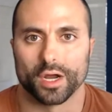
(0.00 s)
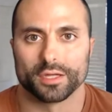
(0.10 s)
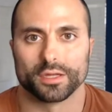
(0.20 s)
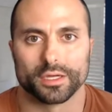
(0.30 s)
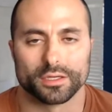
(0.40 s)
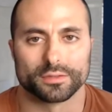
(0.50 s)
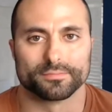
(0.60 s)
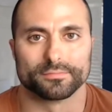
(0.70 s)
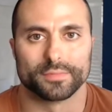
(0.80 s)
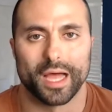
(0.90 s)
All right, like
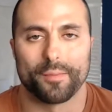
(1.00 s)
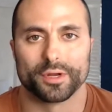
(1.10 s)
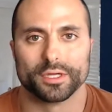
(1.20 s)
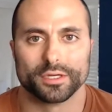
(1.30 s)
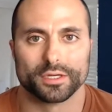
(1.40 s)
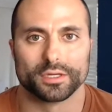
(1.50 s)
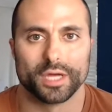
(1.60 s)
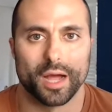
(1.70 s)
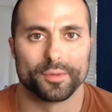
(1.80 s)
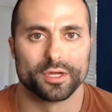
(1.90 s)
how many
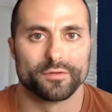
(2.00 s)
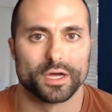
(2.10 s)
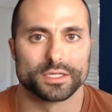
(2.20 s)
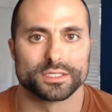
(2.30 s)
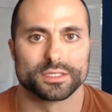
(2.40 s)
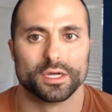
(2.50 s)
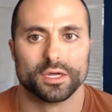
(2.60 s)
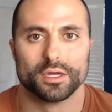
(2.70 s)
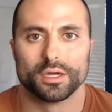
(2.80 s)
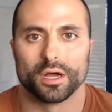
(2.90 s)
how many of us
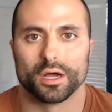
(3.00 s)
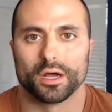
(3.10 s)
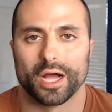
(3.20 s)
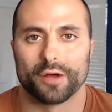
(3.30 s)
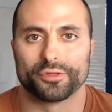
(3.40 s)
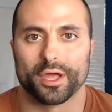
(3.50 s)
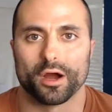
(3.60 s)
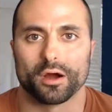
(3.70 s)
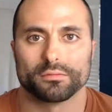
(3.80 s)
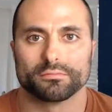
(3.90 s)
uh, out
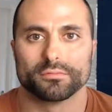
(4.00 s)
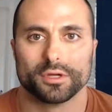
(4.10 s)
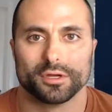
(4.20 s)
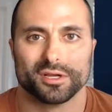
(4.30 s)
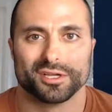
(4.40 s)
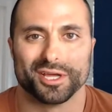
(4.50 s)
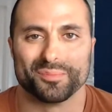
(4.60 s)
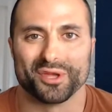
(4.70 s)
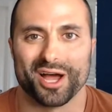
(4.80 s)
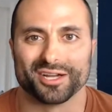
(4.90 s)
there,
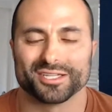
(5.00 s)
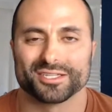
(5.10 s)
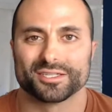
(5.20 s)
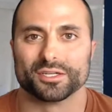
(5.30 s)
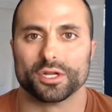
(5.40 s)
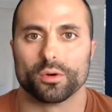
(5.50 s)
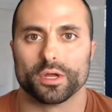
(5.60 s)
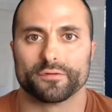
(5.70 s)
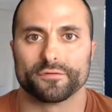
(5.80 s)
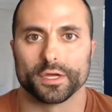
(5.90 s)
and be honest, you know,
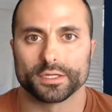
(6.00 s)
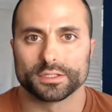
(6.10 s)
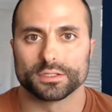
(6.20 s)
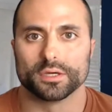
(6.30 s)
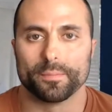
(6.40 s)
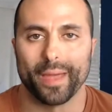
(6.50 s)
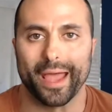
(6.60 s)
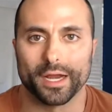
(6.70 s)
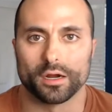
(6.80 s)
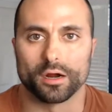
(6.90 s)
inflict
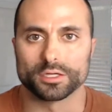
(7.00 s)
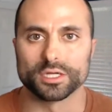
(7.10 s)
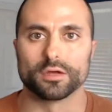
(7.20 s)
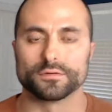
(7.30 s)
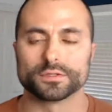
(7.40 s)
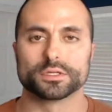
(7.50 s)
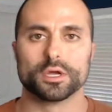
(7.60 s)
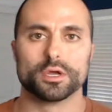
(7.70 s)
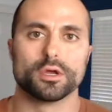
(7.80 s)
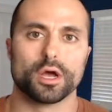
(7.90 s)
pain on ourselves
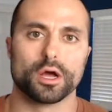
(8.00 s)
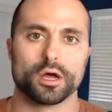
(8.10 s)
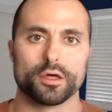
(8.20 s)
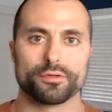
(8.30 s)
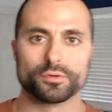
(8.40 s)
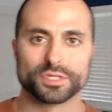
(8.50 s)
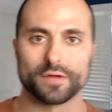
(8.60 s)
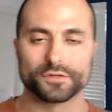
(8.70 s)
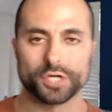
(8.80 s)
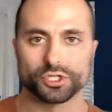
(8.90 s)
uh, through
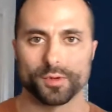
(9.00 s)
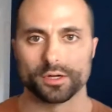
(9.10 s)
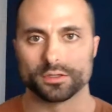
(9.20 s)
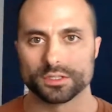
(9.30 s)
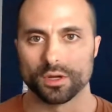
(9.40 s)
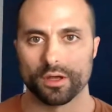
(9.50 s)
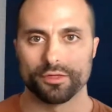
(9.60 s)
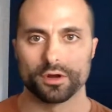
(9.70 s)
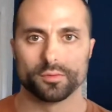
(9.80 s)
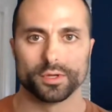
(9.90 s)
self judgment. So I
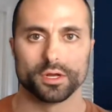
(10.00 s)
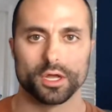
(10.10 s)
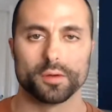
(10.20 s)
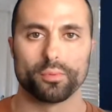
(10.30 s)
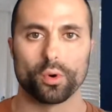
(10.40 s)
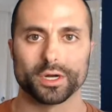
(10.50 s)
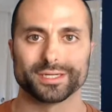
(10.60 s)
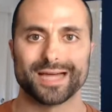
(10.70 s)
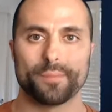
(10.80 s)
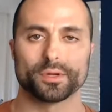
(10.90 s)
thought it would be an, an
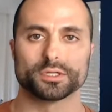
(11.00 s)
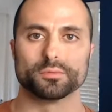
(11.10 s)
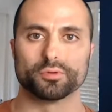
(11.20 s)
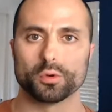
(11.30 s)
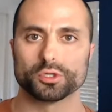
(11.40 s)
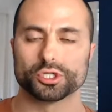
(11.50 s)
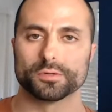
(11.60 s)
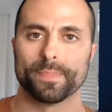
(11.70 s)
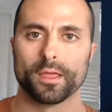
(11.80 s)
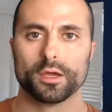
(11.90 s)
important topic to
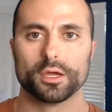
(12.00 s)
broach